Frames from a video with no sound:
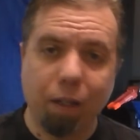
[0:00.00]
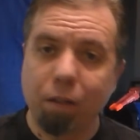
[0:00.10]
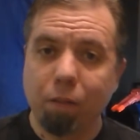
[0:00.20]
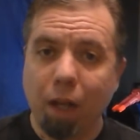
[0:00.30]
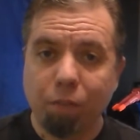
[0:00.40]

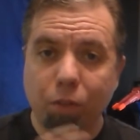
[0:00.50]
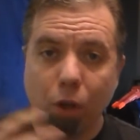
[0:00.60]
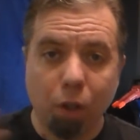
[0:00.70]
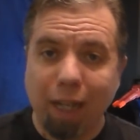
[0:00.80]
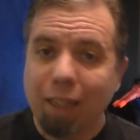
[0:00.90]
then
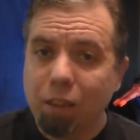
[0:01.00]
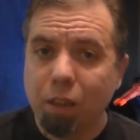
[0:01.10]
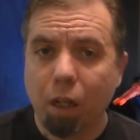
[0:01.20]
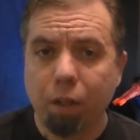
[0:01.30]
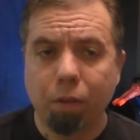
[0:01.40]
after all that's
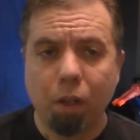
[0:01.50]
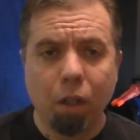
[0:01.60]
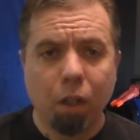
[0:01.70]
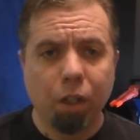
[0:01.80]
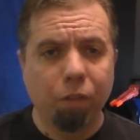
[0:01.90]
done,
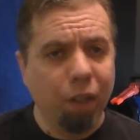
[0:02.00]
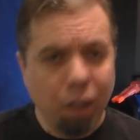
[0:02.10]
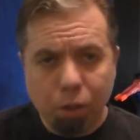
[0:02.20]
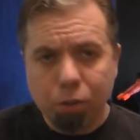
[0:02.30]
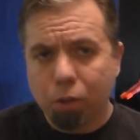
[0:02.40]
the
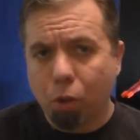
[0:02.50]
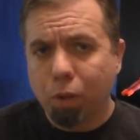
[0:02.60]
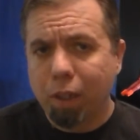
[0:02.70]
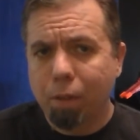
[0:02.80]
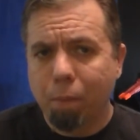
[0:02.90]
video's
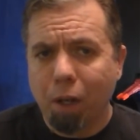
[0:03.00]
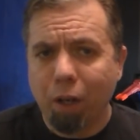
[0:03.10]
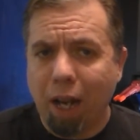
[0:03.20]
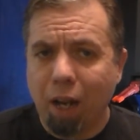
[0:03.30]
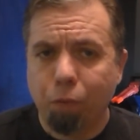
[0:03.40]
only
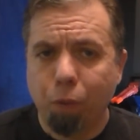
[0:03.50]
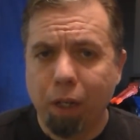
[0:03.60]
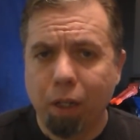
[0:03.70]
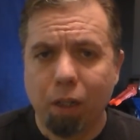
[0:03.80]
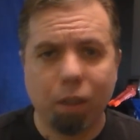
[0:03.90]
about
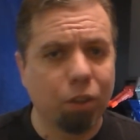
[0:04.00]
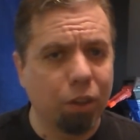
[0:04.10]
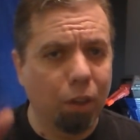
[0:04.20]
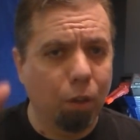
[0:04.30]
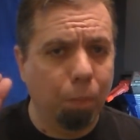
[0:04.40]
halfway done. There's
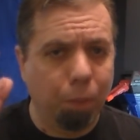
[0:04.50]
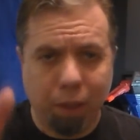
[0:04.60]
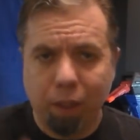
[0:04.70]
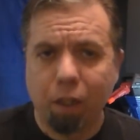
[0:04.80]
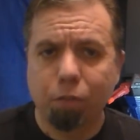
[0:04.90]
still
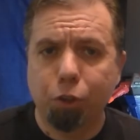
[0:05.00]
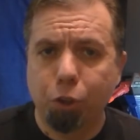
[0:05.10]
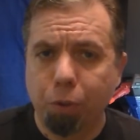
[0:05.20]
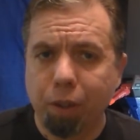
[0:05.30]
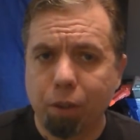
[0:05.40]
plenty of
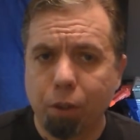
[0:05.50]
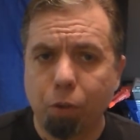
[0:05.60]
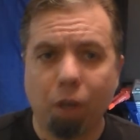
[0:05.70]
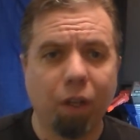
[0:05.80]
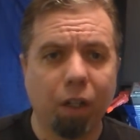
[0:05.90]
shooting to
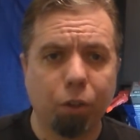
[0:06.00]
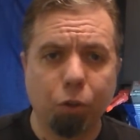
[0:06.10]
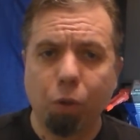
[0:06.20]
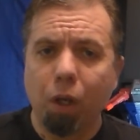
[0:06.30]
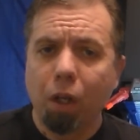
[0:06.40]
do. I've got to
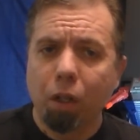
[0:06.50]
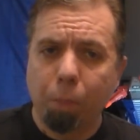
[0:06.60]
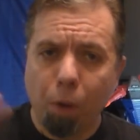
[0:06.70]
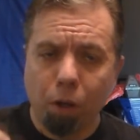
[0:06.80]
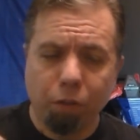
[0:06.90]
do
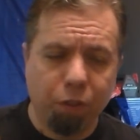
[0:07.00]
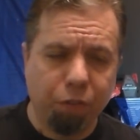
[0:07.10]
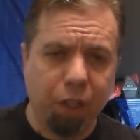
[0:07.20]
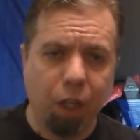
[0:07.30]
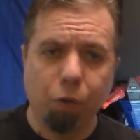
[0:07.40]
the part of
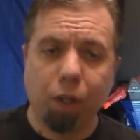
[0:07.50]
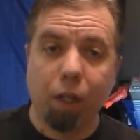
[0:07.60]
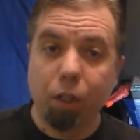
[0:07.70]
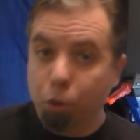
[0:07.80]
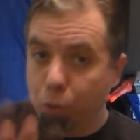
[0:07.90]
the video
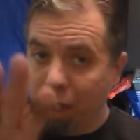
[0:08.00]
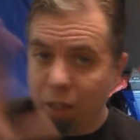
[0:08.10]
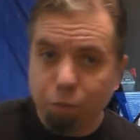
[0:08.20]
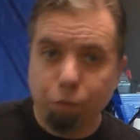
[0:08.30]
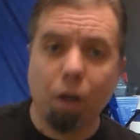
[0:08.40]
that I do
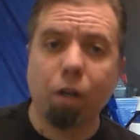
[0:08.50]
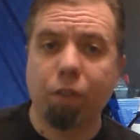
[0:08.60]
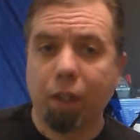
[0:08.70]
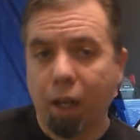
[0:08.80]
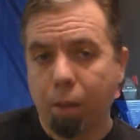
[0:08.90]
in front
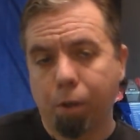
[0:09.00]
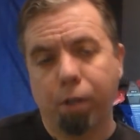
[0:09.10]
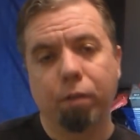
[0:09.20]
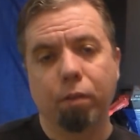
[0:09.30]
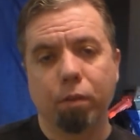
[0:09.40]
of the
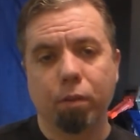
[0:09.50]
camera.